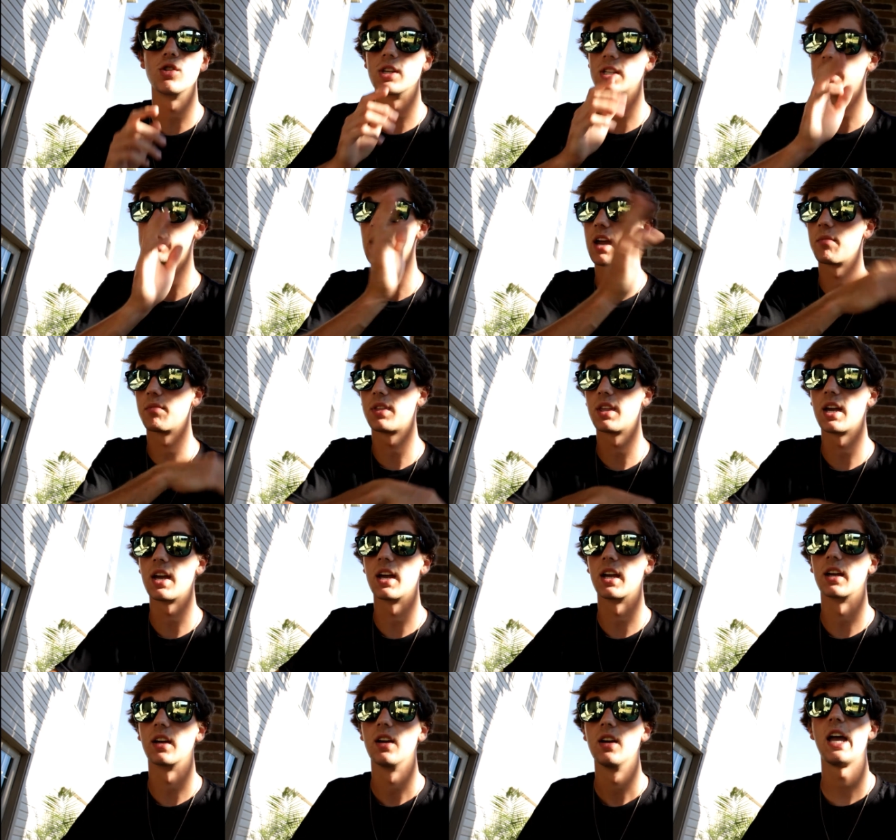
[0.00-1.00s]
the same
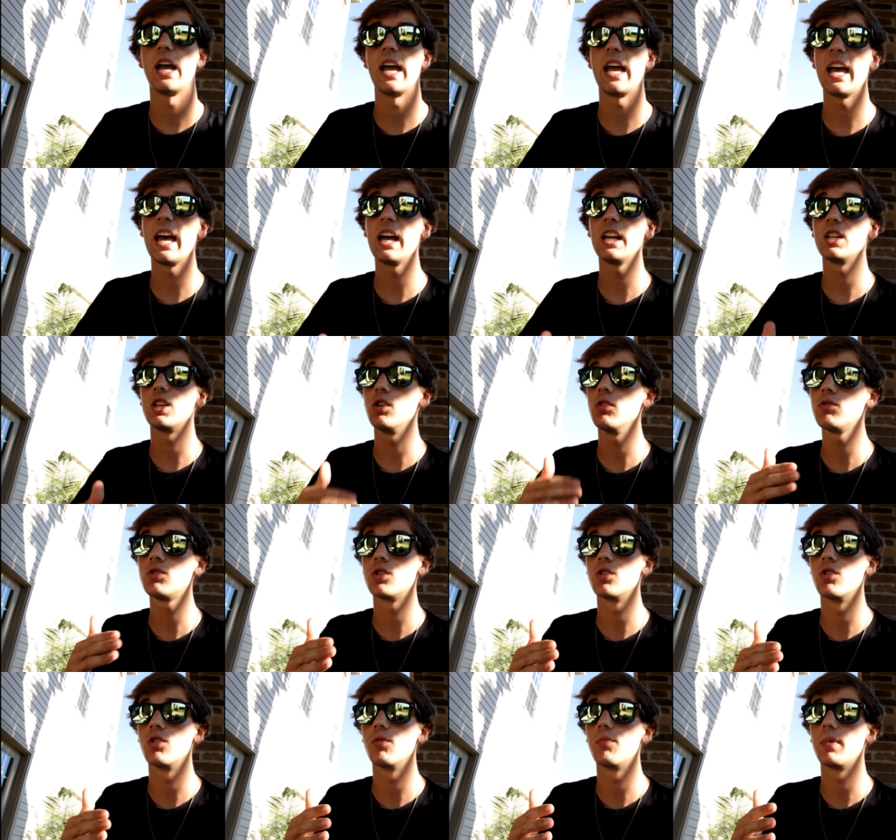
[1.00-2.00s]
thing. And
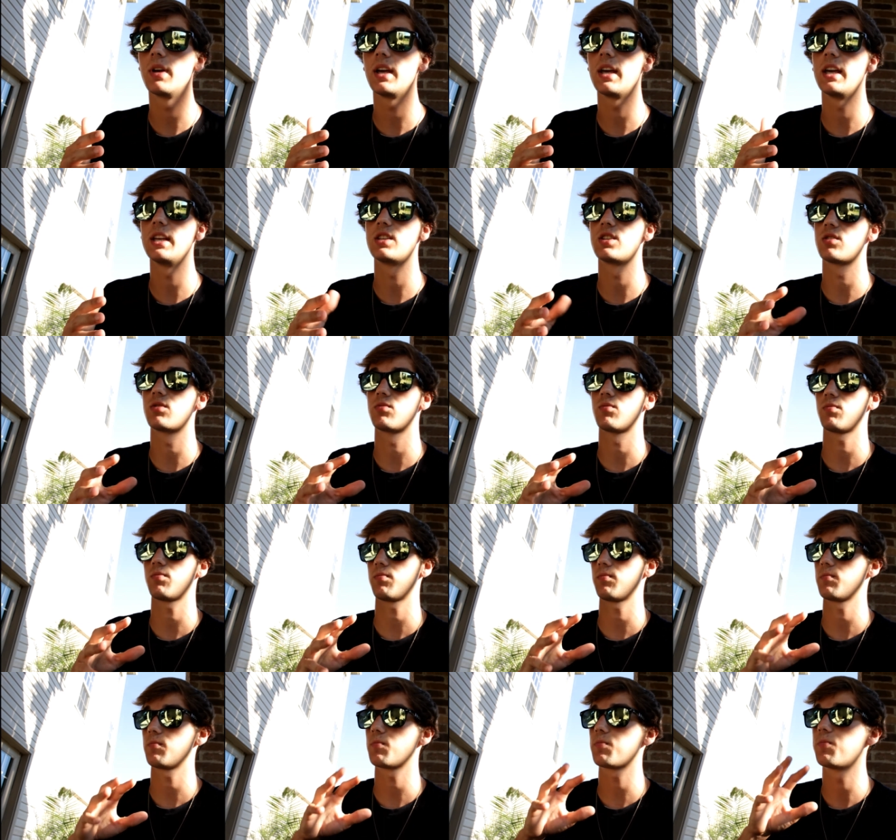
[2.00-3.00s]
YouTube, it's
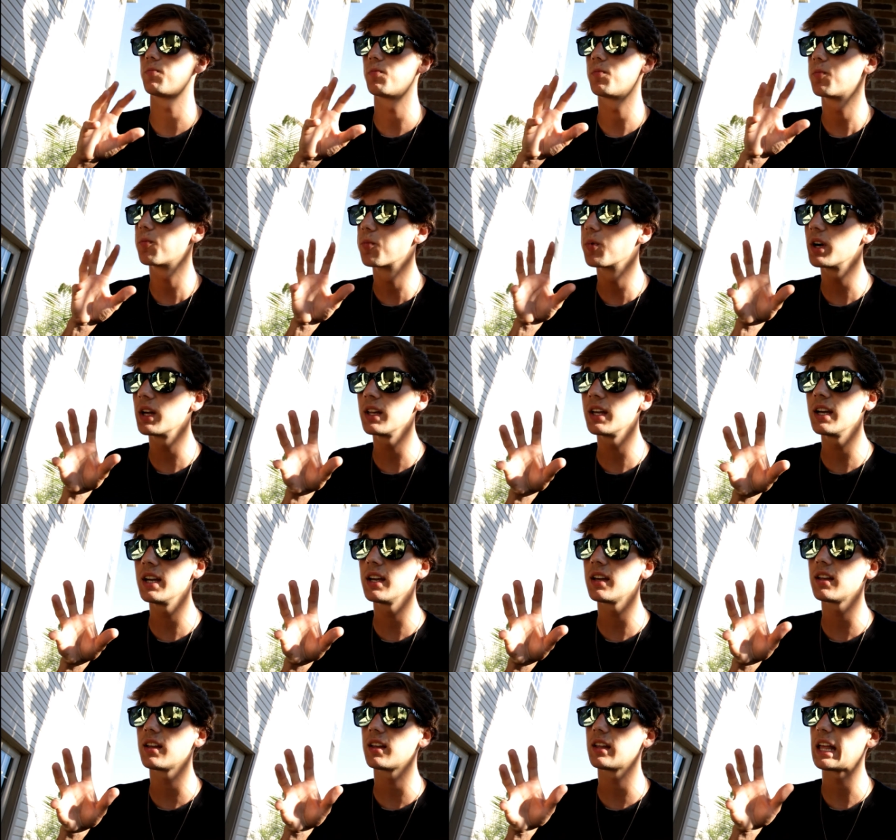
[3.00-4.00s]

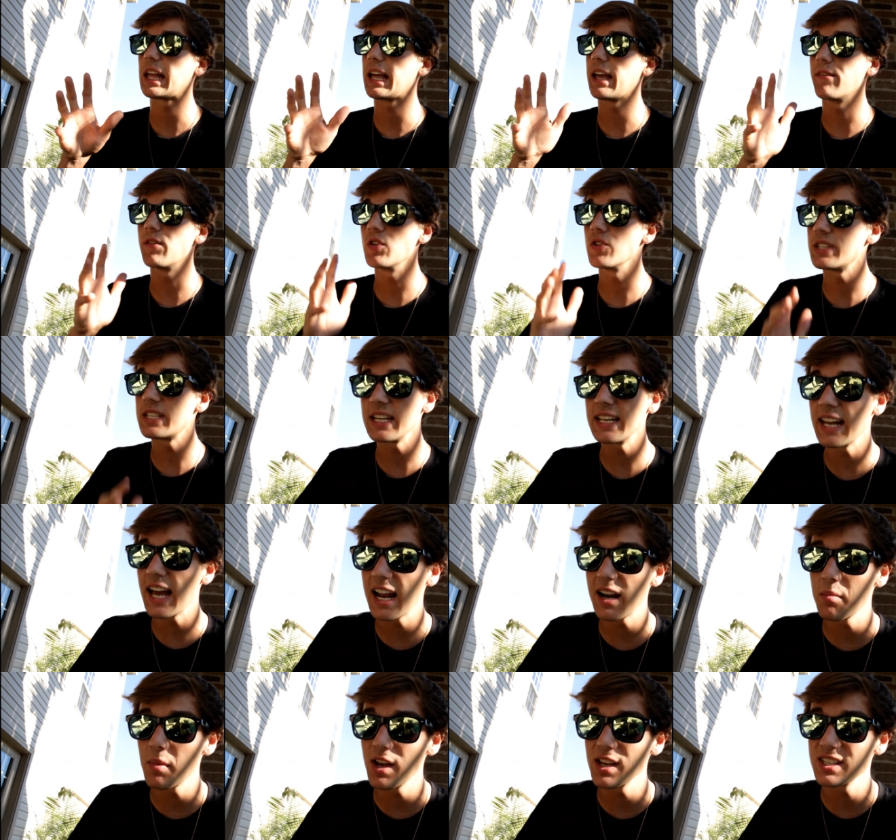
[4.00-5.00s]
really, have you seen
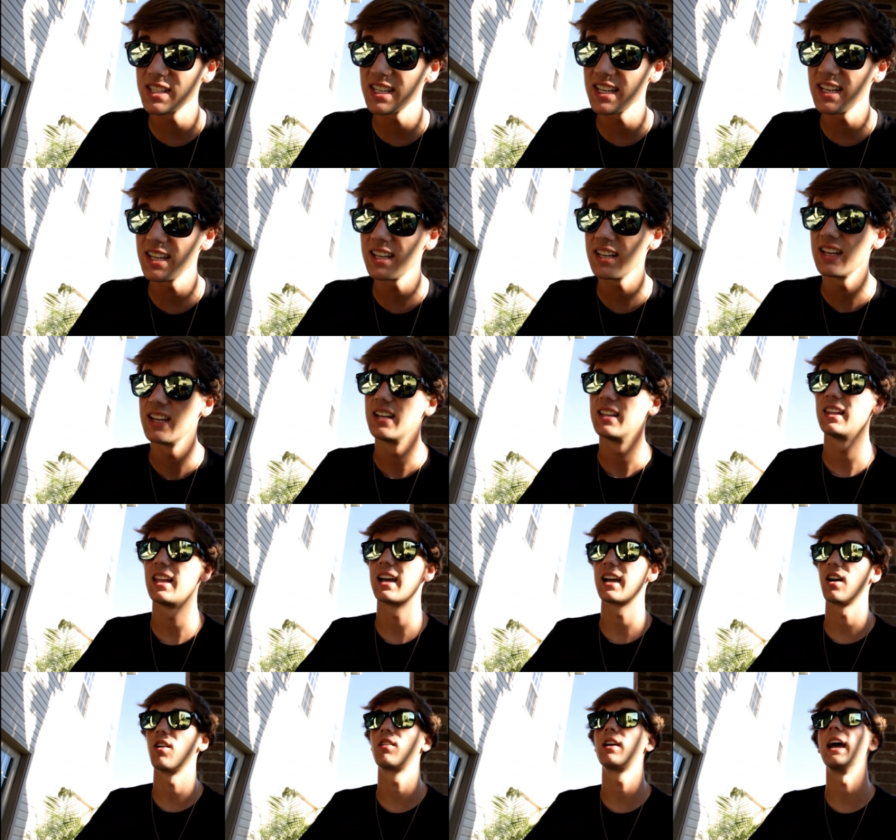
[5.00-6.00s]
Adam LZ?
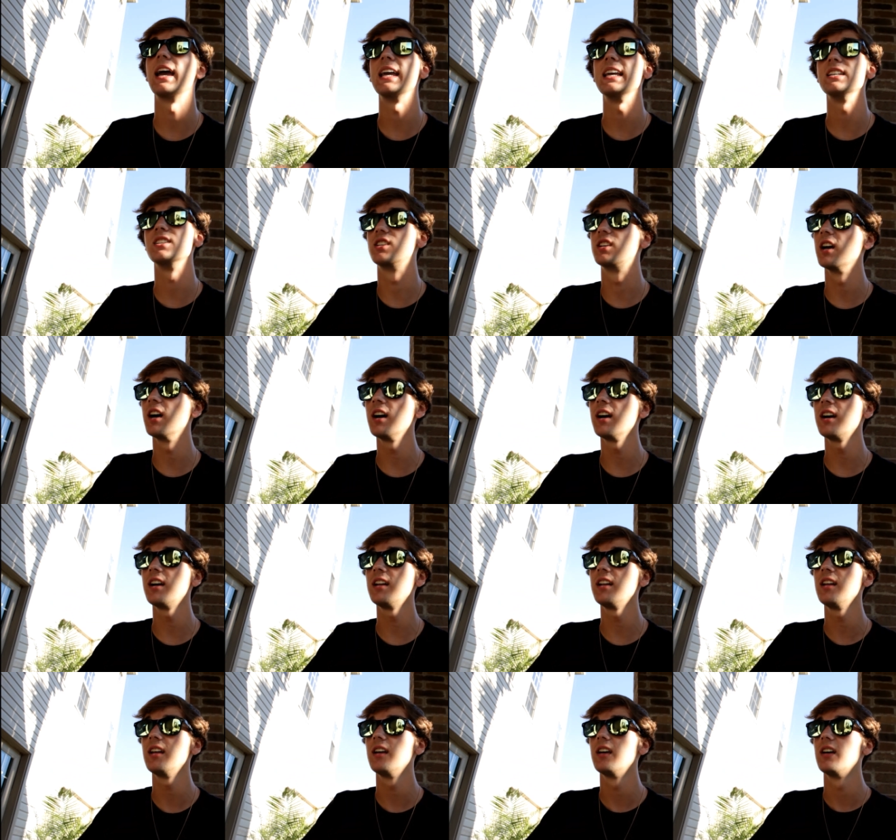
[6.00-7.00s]
Like, okay, he's
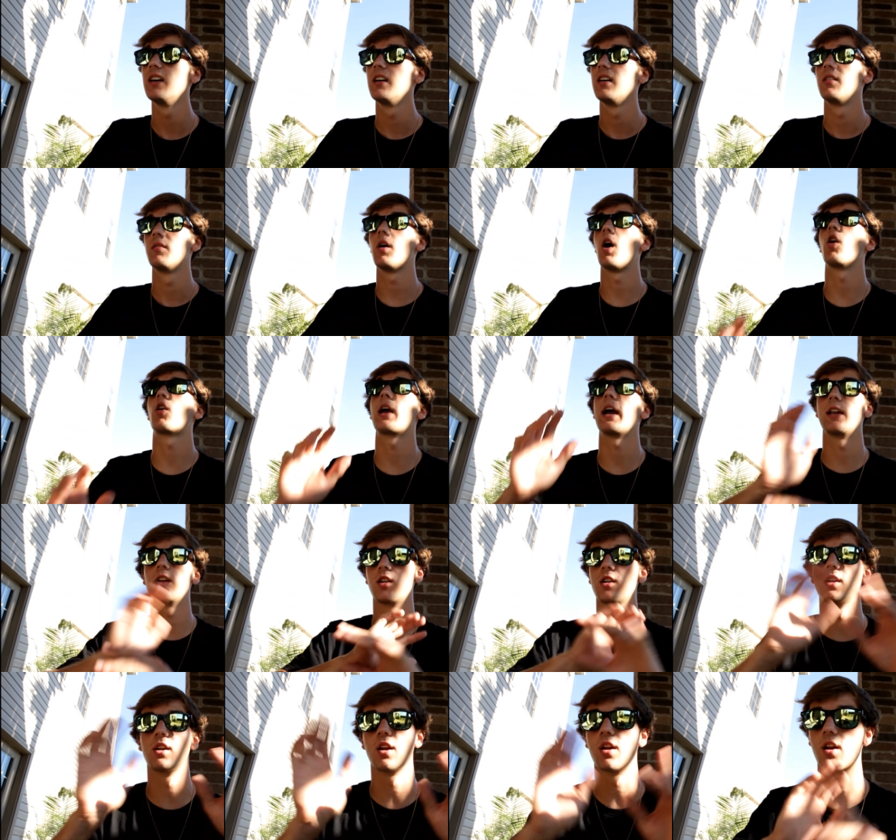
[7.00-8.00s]
good. Okay, no,
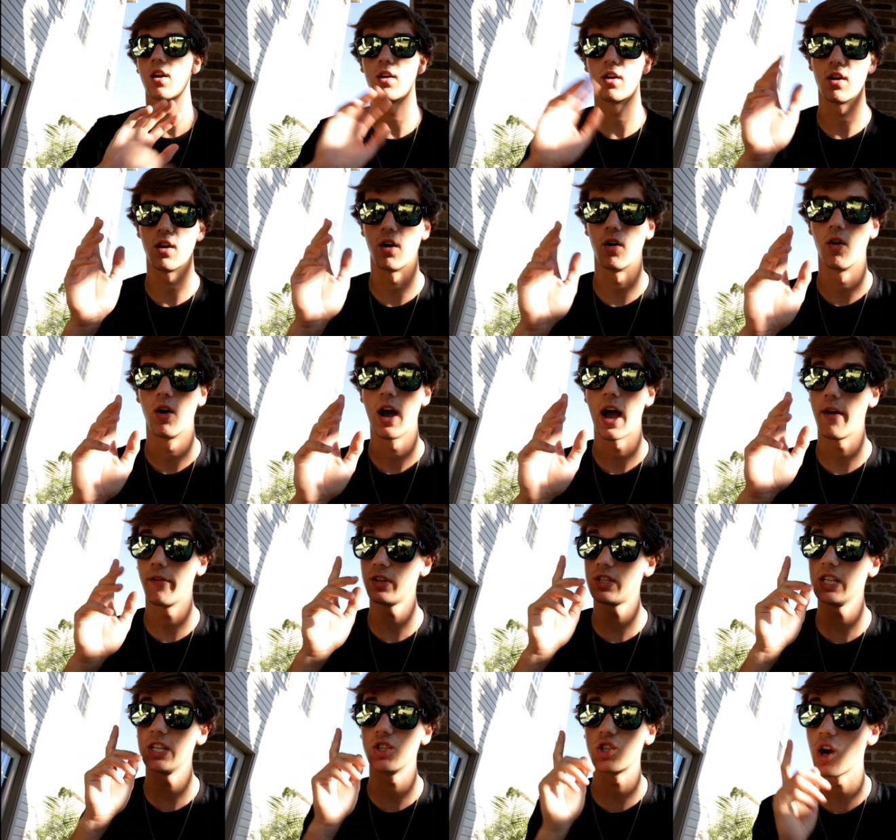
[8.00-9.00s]
no, no, no, no, no. Have
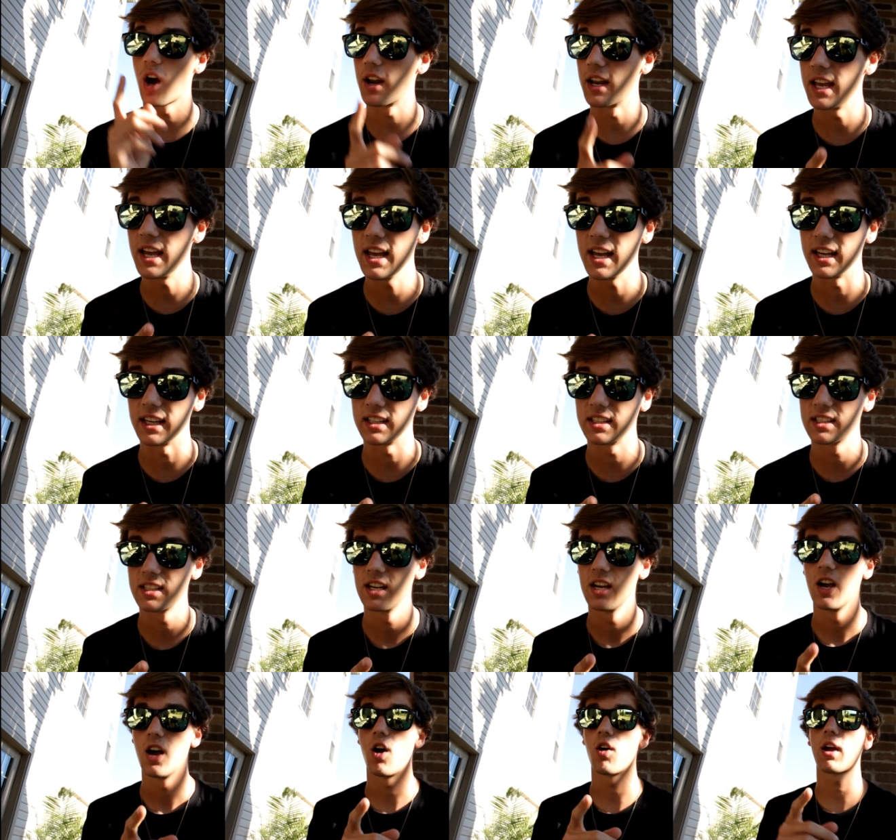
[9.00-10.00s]
you seen John Hicks?
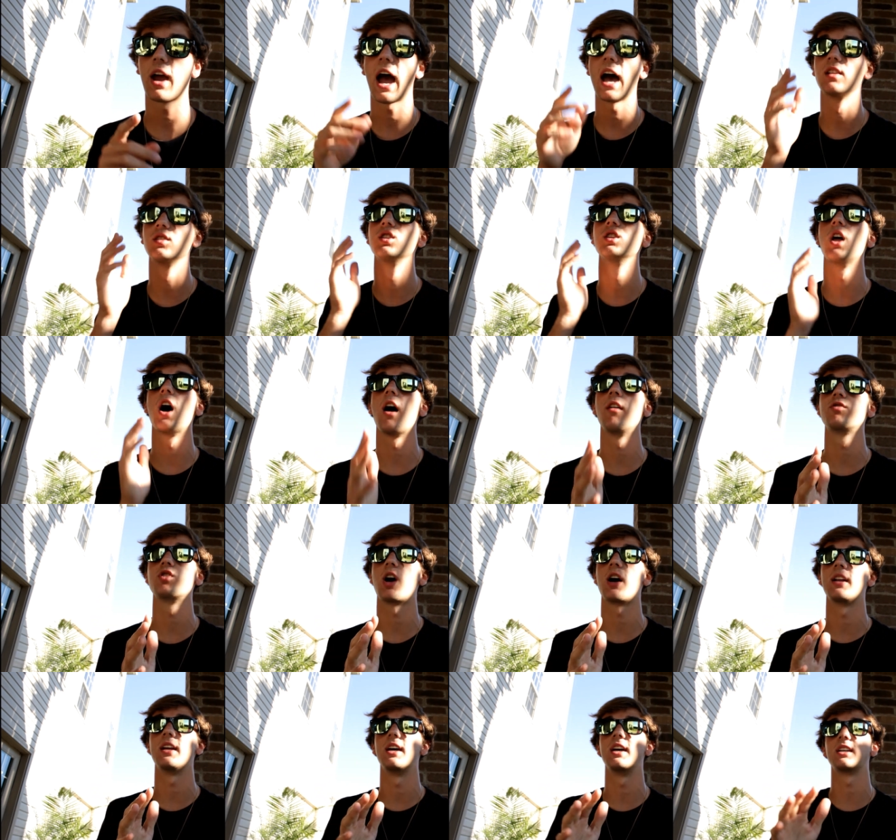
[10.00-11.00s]
Okay, I love
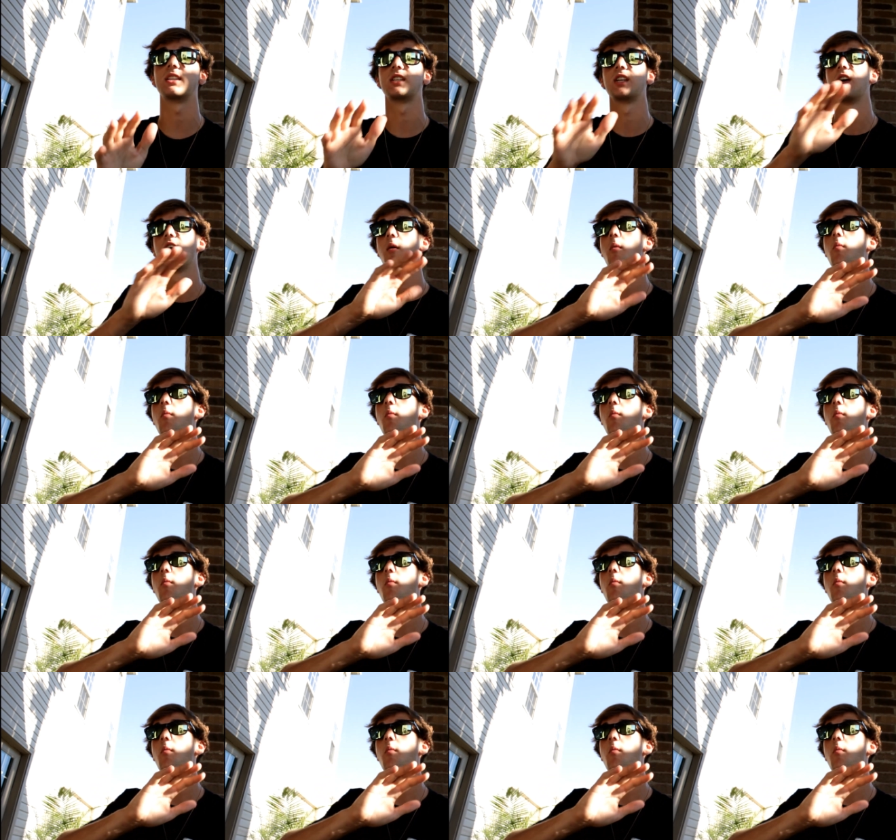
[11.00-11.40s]
John Hicks.